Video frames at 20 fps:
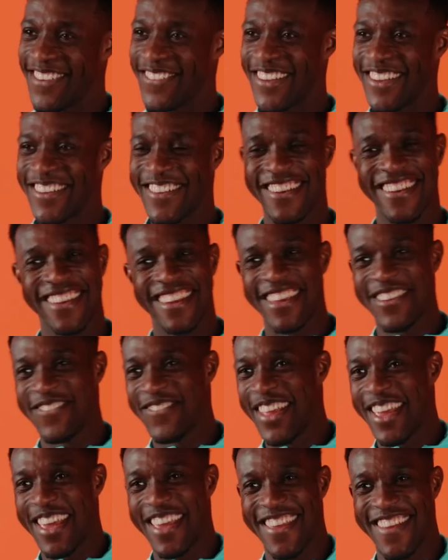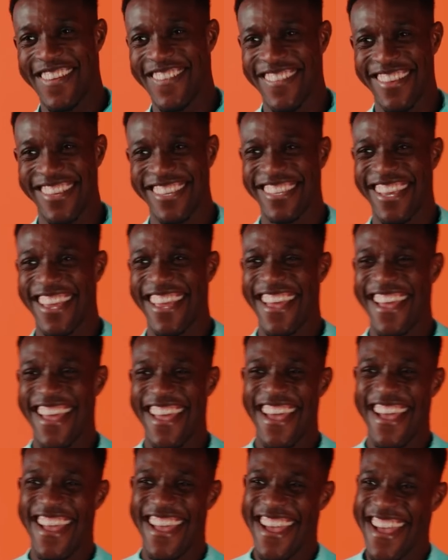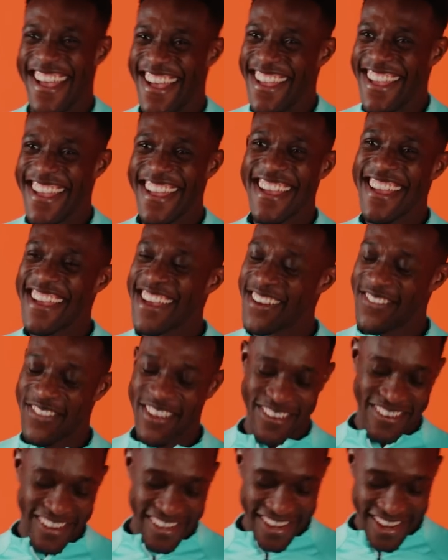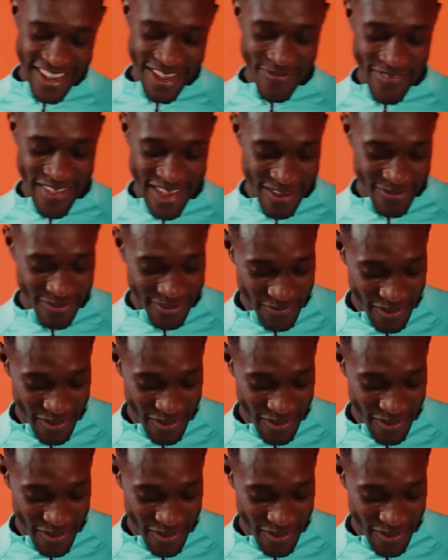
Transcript: I'm not gonna name names. I'm not gonna name names,